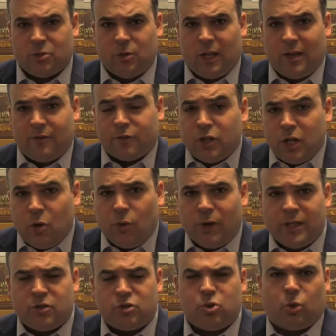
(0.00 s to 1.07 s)
You have three
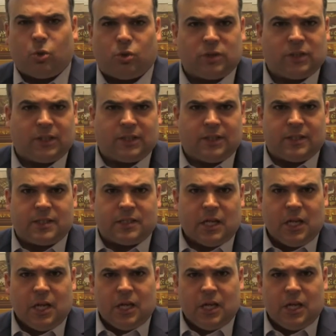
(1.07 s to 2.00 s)
ways to contact us.